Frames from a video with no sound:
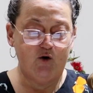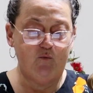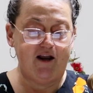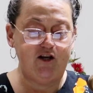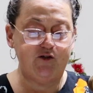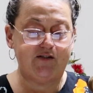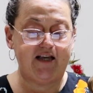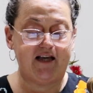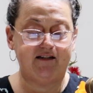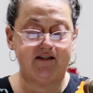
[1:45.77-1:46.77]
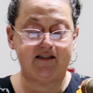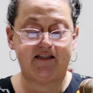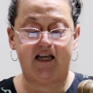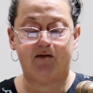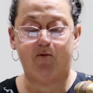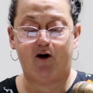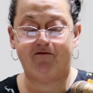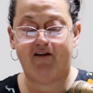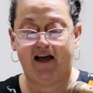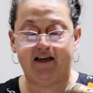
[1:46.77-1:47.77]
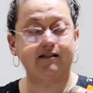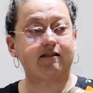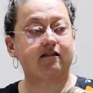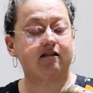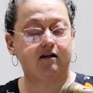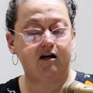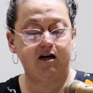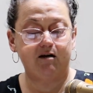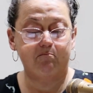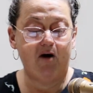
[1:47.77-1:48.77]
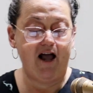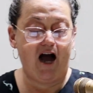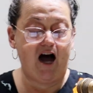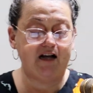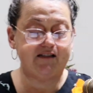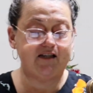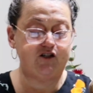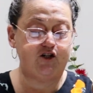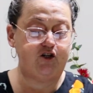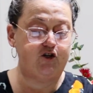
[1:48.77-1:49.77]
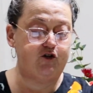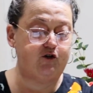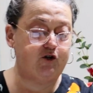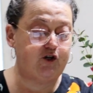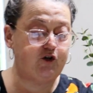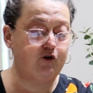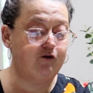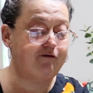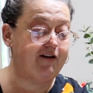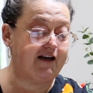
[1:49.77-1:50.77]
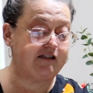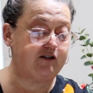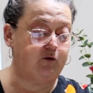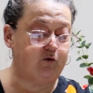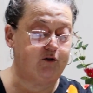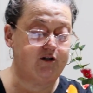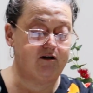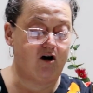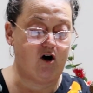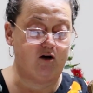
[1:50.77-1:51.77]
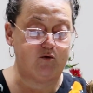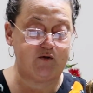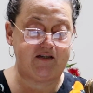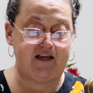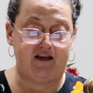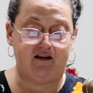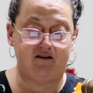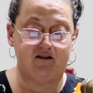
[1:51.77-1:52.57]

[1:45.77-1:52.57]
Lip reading: When you said, seek my face, my heart said to you, your face, Lord, I will seek.